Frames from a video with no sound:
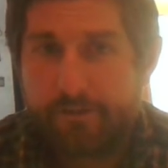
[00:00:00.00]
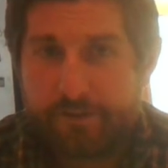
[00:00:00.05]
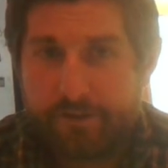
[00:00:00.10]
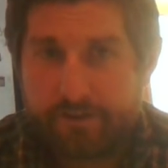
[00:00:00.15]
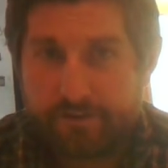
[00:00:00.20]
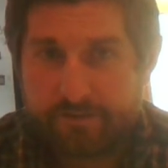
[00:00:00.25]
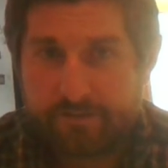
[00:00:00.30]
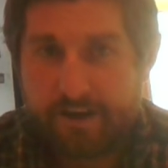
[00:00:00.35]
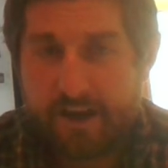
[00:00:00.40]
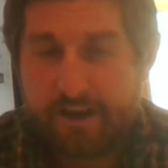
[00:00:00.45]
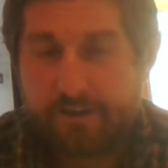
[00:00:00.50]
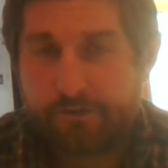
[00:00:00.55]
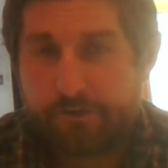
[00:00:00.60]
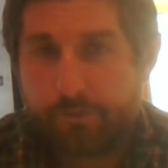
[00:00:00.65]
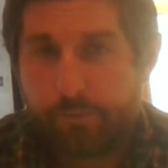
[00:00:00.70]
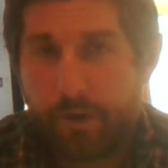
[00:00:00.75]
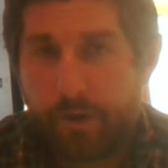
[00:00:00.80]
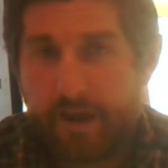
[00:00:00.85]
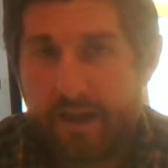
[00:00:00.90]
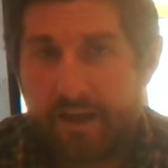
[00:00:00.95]
the standard
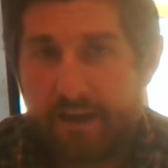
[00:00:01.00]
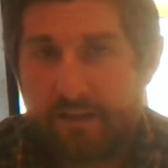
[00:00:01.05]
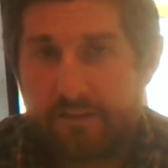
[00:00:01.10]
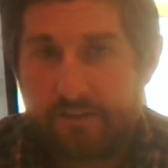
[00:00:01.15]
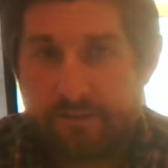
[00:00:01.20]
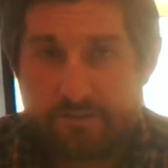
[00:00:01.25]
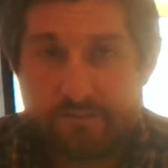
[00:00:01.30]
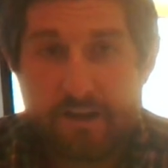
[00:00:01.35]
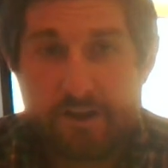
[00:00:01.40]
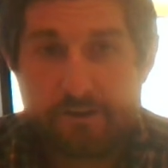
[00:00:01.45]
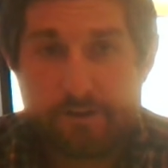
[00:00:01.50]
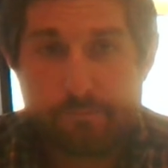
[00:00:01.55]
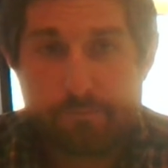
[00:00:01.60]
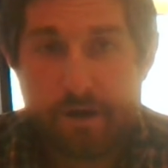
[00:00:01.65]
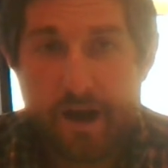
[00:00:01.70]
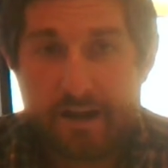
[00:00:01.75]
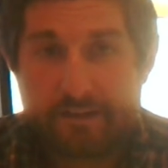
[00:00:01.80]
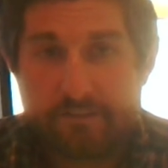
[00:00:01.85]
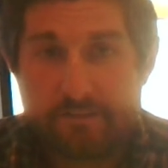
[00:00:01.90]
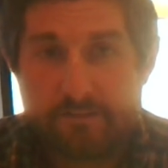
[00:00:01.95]

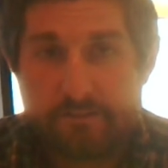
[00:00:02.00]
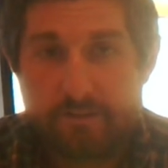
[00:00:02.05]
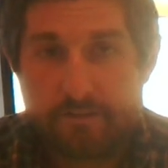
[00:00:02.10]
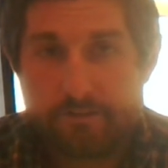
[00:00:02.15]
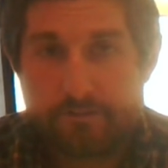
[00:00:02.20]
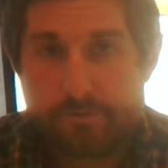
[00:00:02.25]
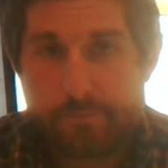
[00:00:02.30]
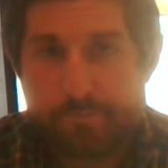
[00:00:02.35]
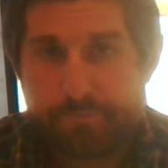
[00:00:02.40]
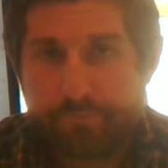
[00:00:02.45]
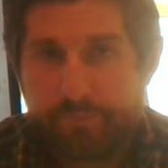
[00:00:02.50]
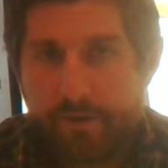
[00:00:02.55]
practices.